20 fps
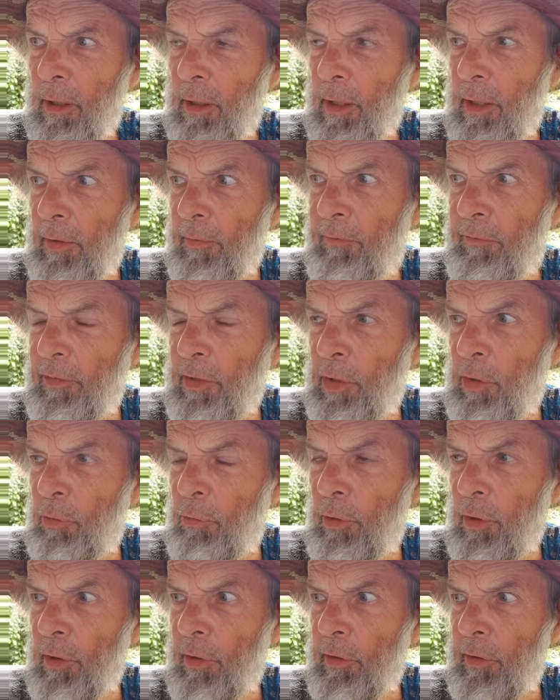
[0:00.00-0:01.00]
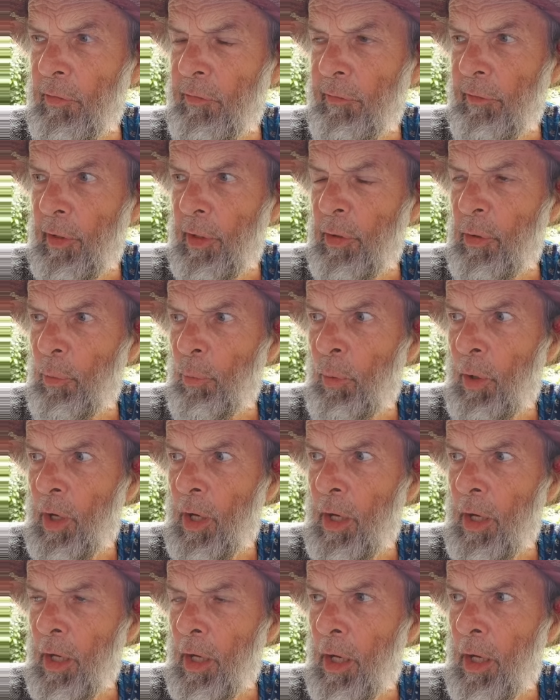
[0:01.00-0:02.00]
as Ingela is led
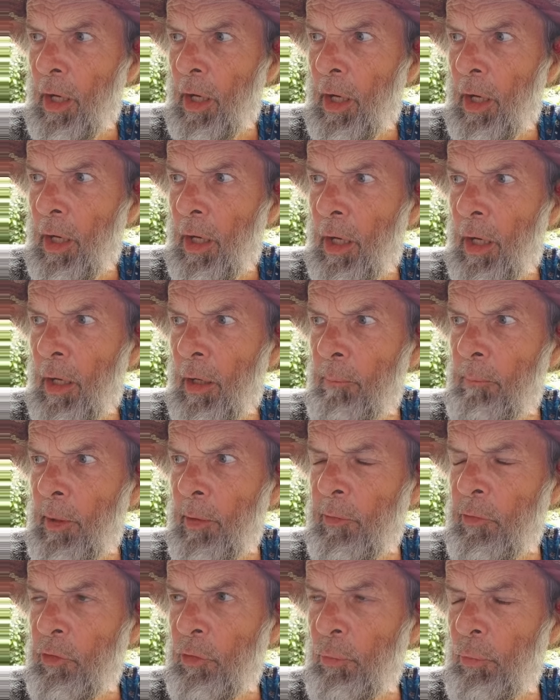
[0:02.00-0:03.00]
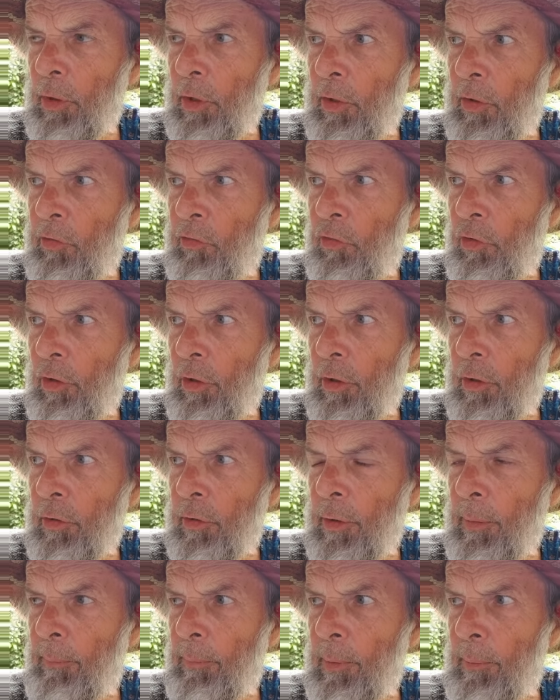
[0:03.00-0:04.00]
away by the Swedish
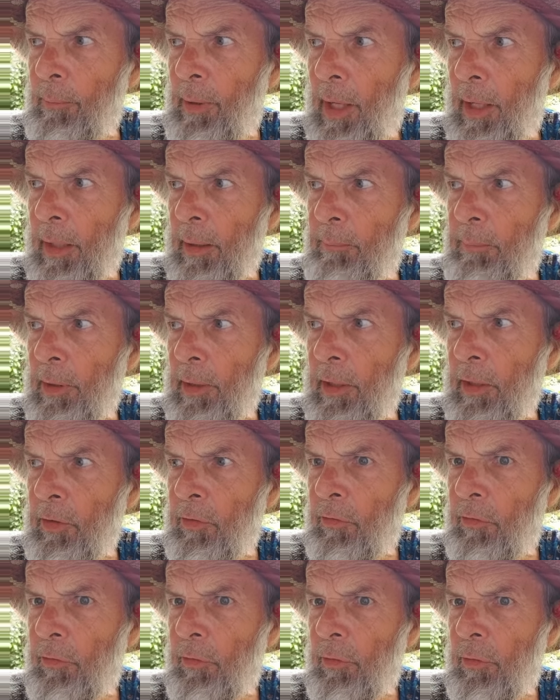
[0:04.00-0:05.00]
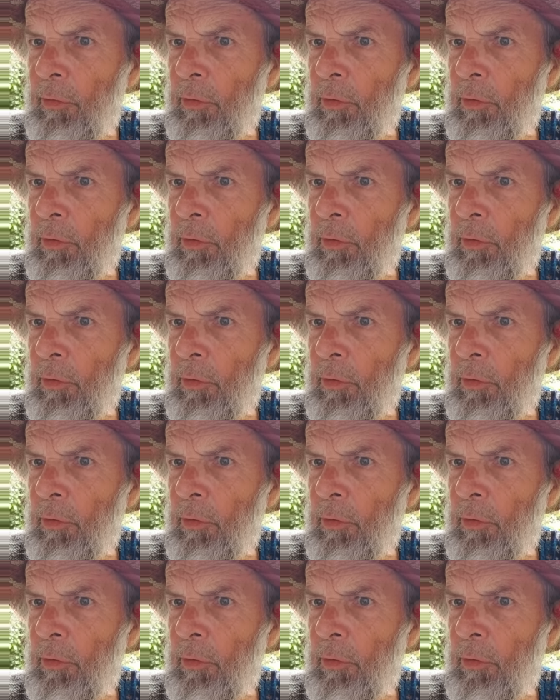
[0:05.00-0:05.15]
diplomatic police?